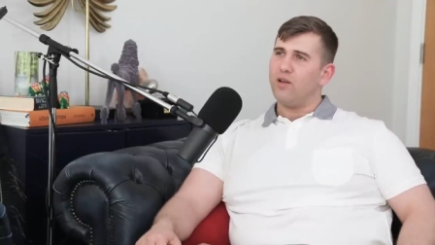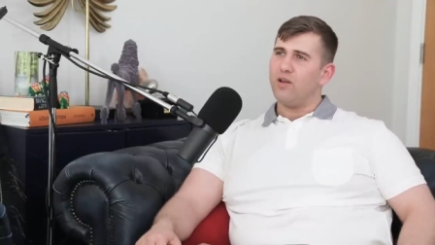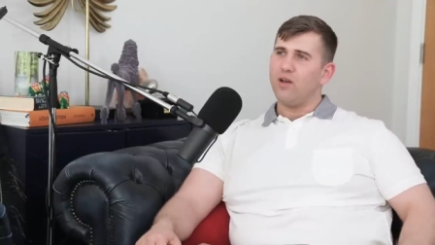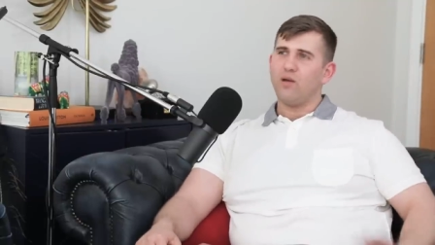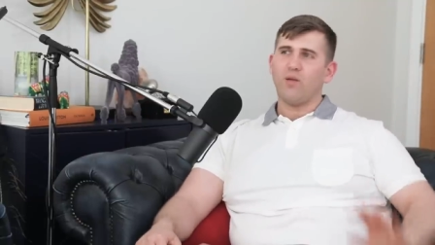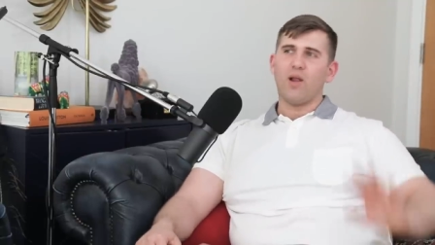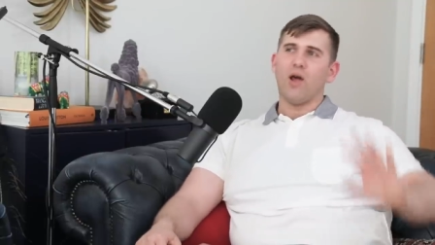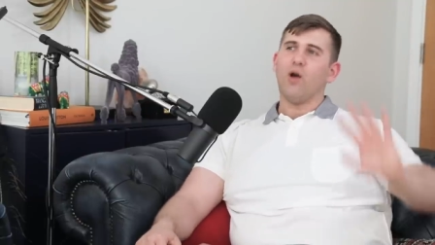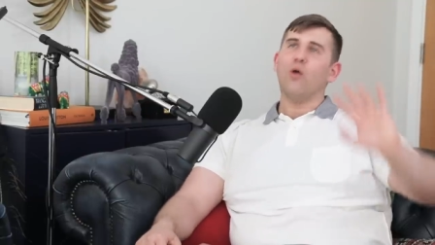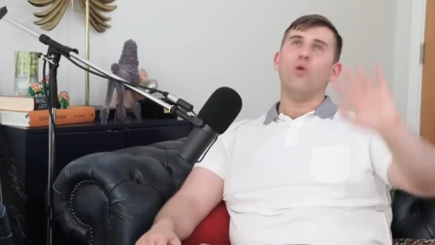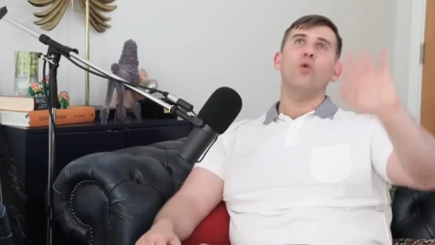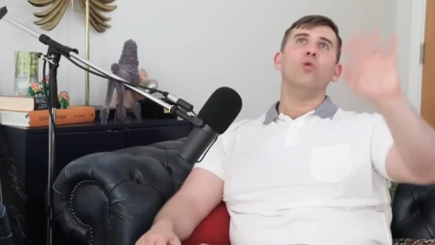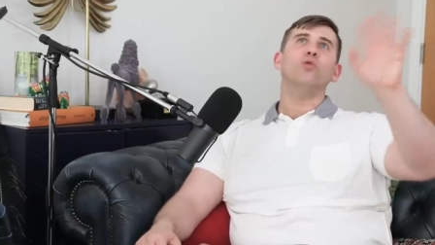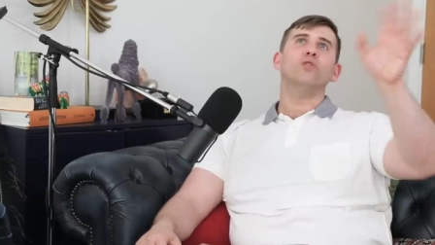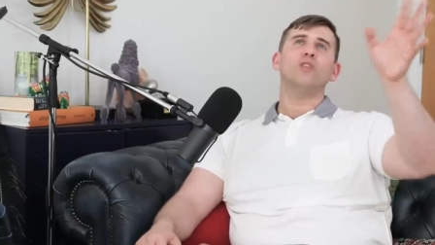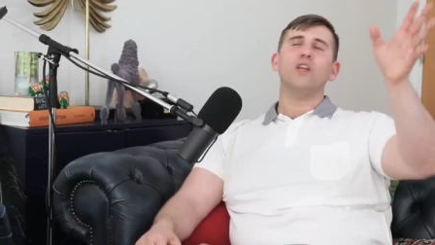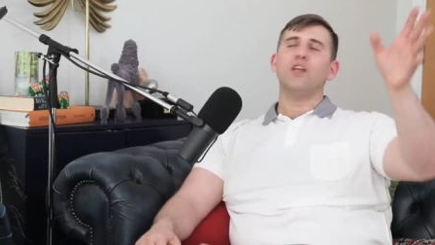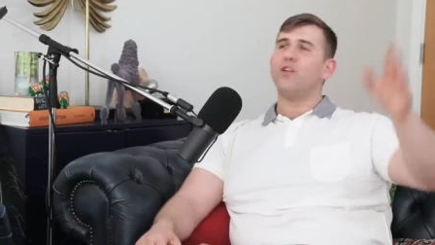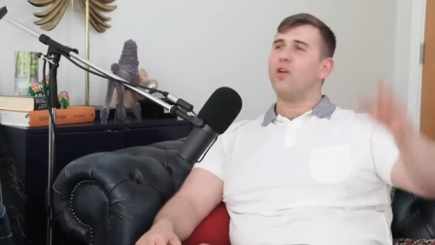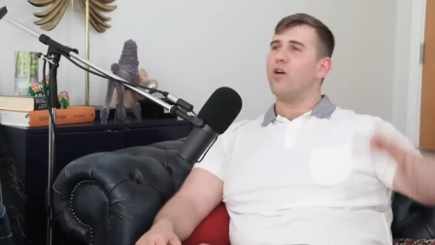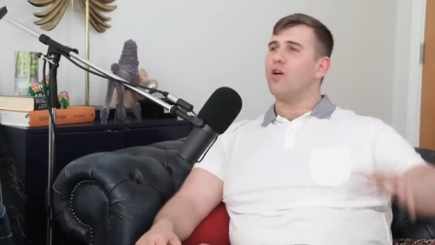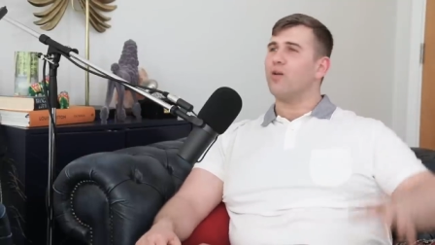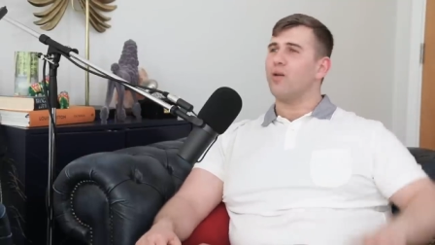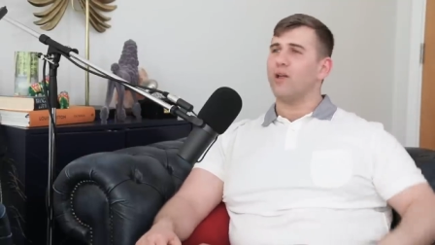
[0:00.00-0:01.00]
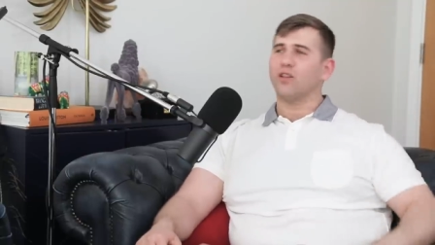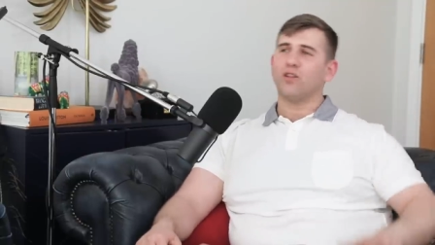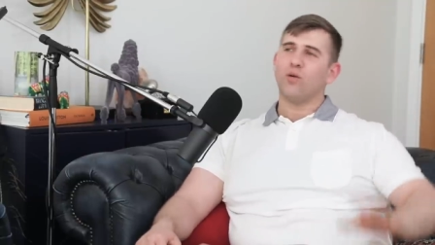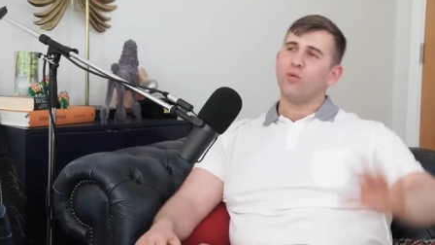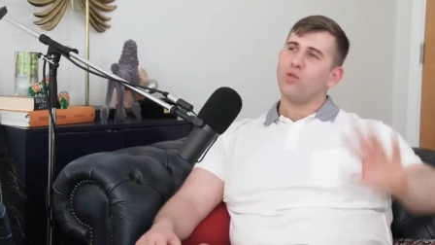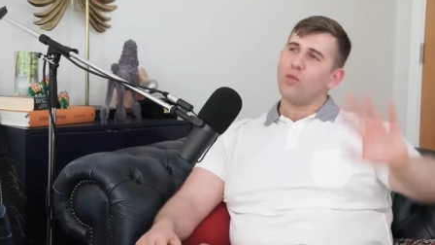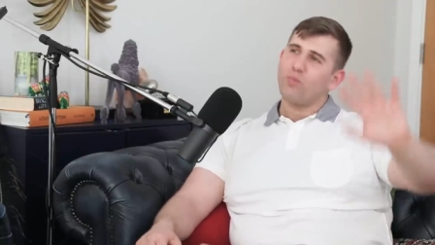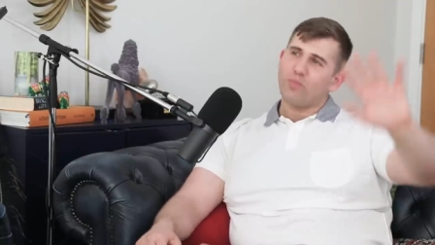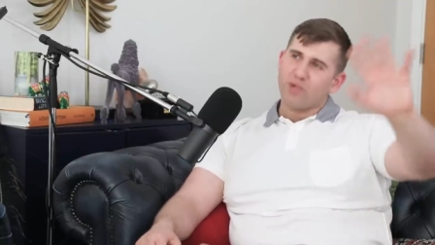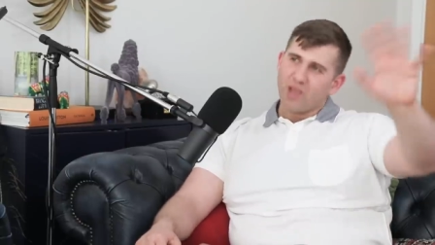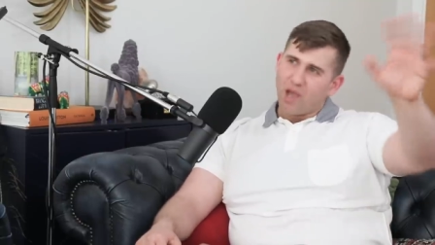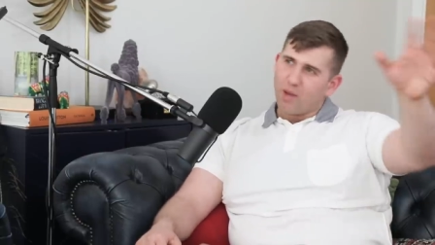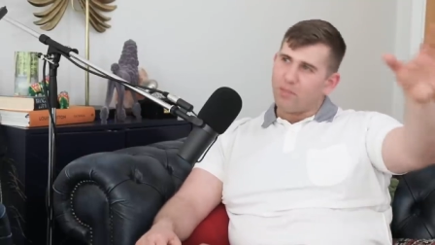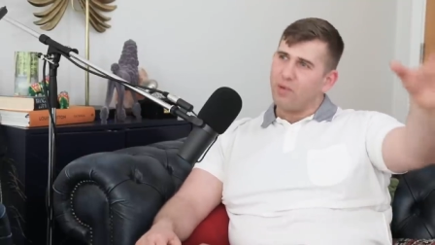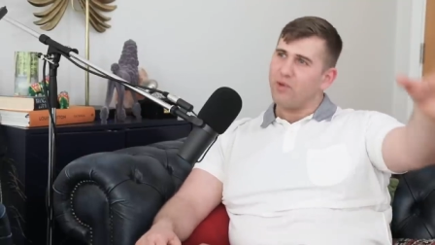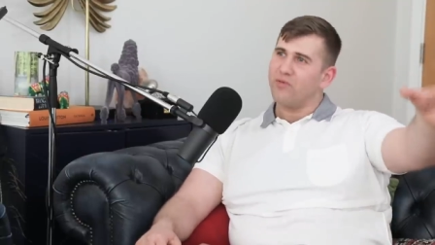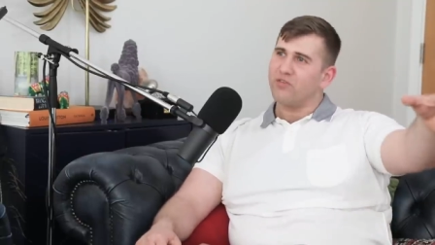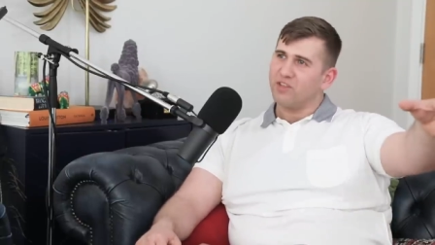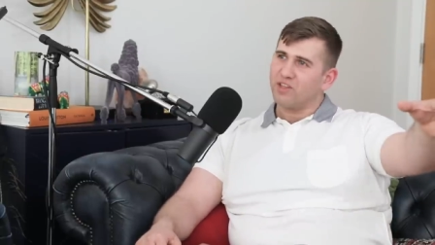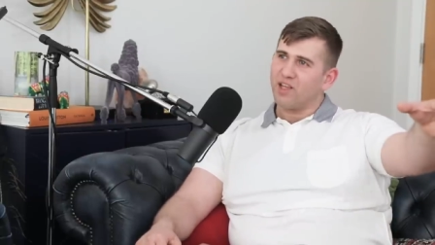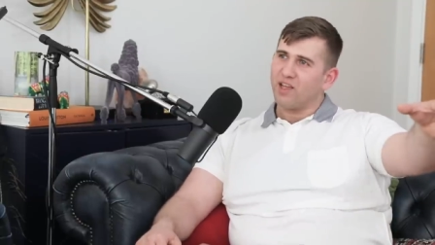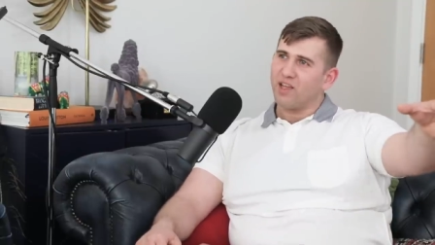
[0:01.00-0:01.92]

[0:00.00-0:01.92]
All day long. I don't want to be up every